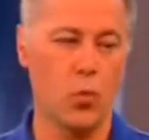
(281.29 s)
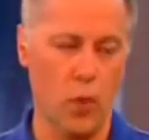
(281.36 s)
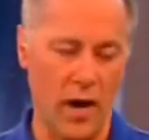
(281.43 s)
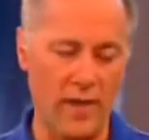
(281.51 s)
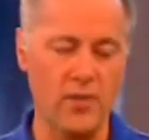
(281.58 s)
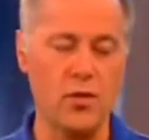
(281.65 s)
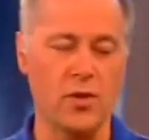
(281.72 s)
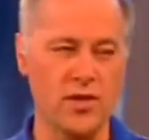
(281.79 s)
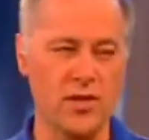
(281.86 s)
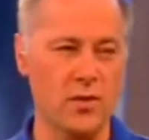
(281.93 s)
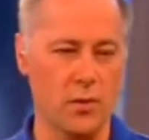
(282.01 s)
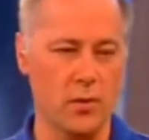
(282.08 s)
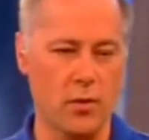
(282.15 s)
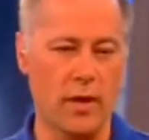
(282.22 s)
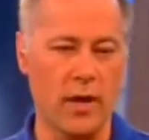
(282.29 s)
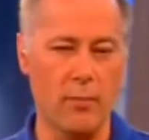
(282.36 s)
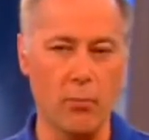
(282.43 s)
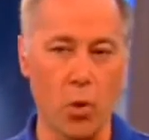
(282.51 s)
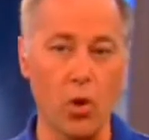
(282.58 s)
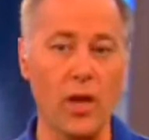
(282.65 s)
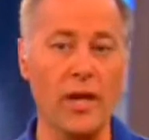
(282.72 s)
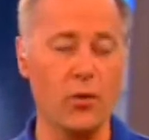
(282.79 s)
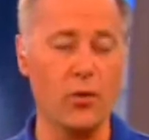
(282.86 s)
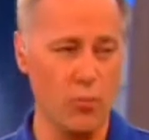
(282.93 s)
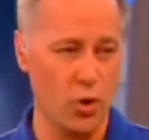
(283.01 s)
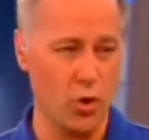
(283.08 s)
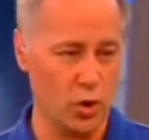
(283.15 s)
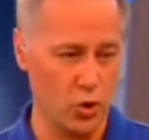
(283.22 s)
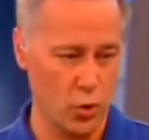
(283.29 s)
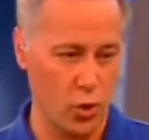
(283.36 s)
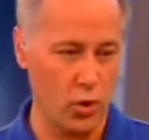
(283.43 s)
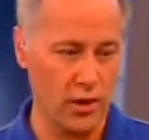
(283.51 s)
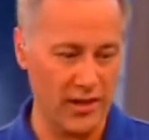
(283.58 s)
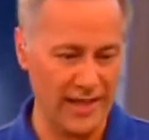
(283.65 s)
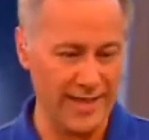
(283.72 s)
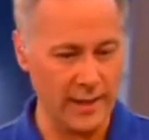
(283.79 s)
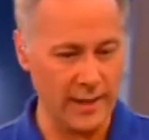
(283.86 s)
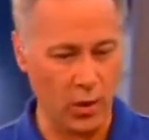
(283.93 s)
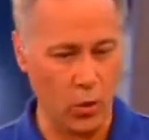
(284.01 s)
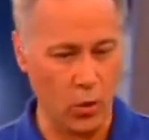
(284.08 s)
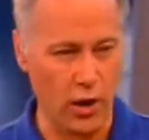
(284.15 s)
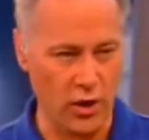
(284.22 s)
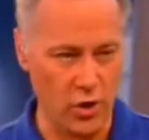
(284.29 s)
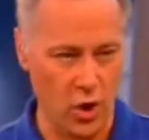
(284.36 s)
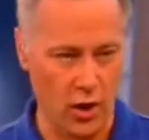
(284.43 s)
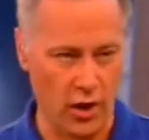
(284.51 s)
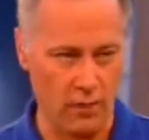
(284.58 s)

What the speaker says: Right. So this is again more like your remote control and less like a walkie-talkie.